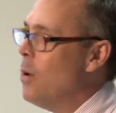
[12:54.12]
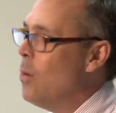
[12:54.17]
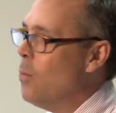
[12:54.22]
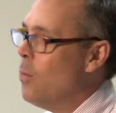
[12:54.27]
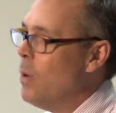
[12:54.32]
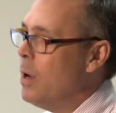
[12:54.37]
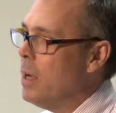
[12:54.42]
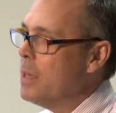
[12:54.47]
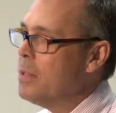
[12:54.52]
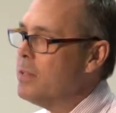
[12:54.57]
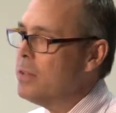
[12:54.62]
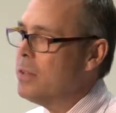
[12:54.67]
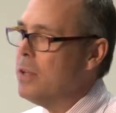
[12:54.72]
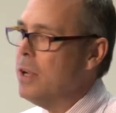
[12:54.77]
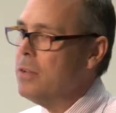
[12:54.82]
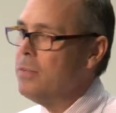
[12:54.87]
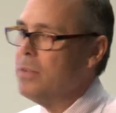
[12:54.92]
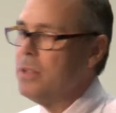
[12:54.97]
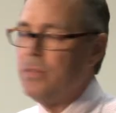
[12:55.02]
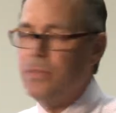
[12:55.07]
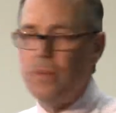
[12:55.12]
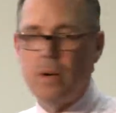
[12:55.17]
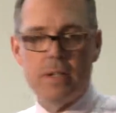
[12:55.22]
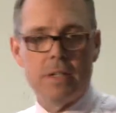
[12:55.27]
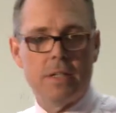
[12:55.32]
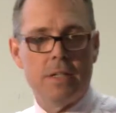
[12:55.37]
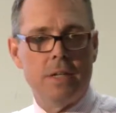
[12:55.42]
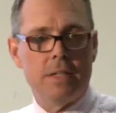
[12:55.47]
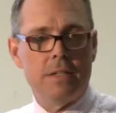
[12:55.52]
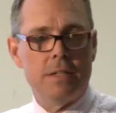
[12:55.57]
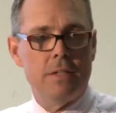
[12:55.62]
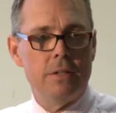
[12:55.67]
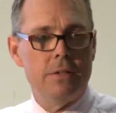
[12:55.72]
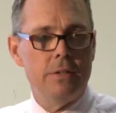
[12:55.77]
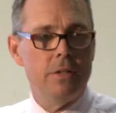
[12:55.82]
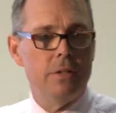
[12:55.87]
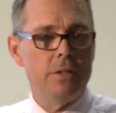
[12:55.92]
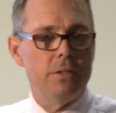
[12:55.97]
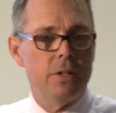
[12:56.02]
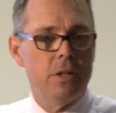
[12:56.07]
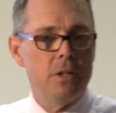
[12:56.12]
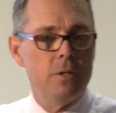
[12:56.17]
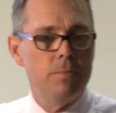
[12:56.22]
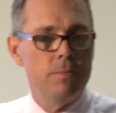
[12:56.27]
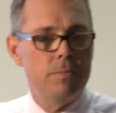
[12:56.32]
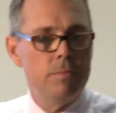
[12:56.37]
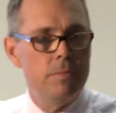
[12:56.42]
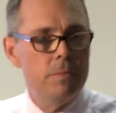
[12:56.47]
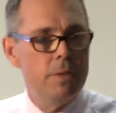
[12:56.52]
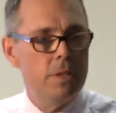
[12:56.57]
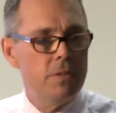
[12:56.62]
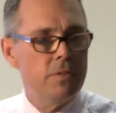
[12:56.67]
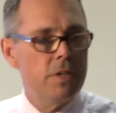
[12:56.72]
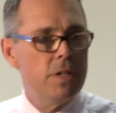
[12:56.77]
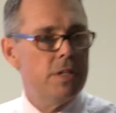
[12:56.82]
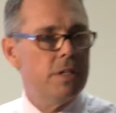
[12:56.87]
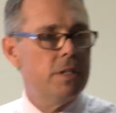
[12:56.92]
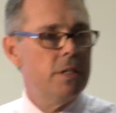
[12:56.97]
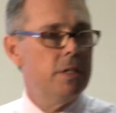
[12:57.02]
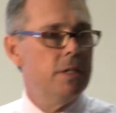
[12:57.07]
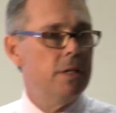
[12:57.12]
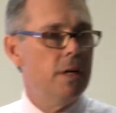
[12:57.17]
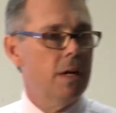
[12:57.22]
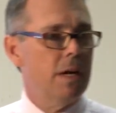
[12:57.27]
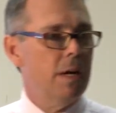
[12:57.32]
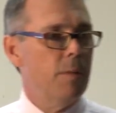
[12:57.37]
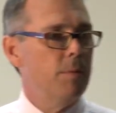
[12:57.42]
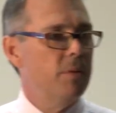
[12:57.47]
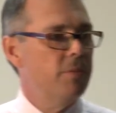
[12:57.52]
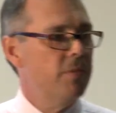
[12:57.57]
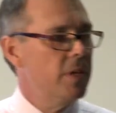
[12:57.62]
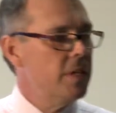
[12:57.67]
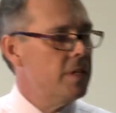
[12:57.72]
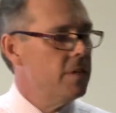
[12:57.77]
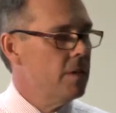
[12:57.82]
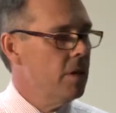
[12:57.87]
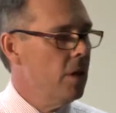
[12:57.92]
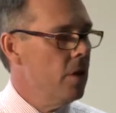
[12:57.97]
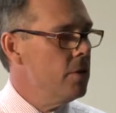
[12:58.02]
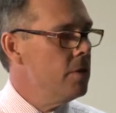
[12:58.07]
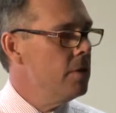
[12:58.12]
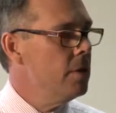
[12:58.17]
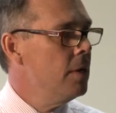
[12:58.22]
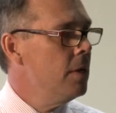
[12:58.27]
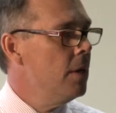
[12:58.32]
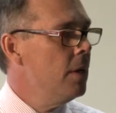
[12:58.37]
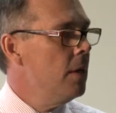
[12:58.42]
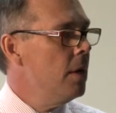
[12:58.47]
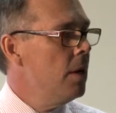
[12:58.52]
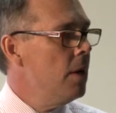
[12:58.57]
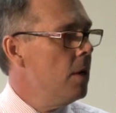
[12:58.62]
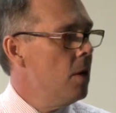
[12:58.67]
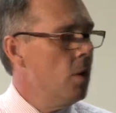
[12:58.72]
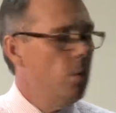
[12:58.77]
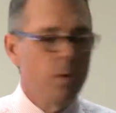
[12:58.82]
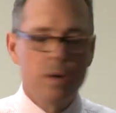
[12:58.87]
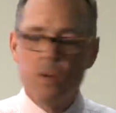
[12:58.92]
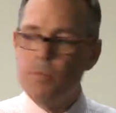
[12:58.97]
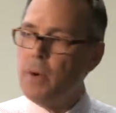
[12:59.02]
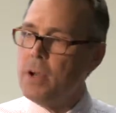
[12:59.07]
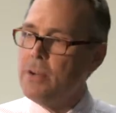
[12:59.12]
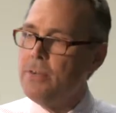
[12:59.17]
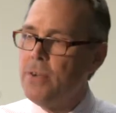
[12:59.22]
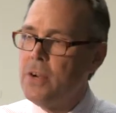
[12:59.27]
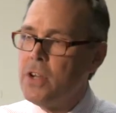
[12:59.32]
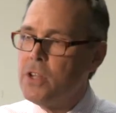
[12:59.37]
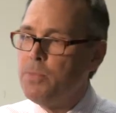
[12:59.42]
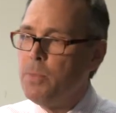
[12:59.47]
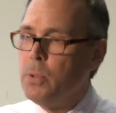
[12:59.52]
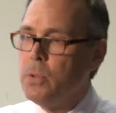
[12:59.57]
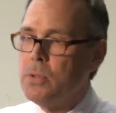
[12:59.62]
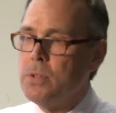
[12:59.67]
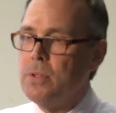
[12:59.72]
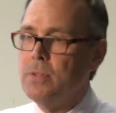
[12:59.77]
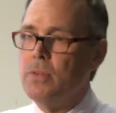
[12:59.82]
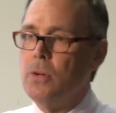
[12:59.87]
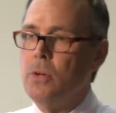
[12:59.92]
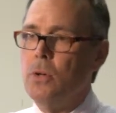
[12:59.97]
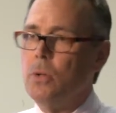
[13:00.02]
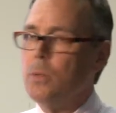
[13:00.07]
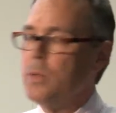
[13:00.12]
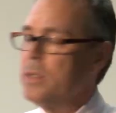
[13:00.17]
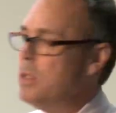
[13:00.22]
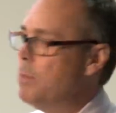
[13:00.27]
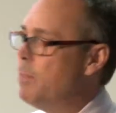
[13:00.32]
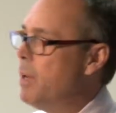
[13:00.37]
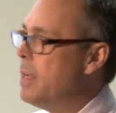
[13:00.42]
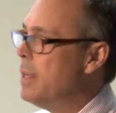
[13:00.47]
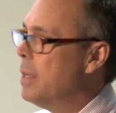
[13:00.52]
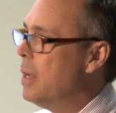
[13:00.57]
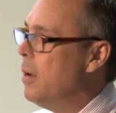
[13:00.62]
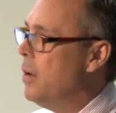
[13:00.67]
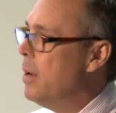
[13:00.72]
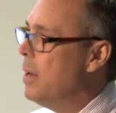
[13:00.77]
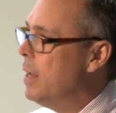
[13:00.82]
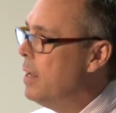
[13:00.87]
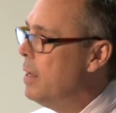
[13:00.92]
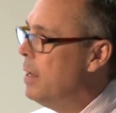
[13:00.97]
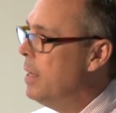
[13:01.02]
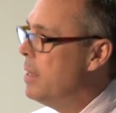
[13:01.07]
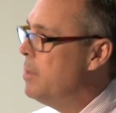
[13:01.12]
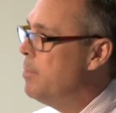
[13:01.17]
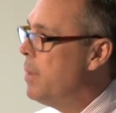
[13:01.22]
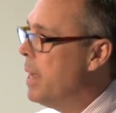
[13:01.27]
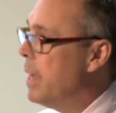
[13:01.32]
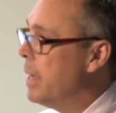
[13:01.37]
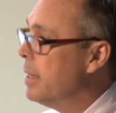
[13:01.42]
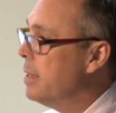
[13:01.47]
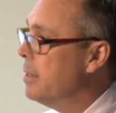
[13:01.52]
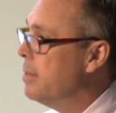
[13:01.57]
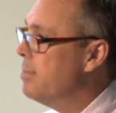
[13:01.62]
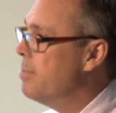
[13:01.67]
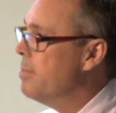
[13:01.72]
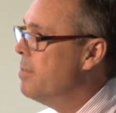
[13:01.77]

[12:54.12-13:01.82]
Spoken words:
When I took over as Vice-Chancellor at La Trobe University a couple of years ago, one of my first ports of call was the Bendigo and Adelaide Bank.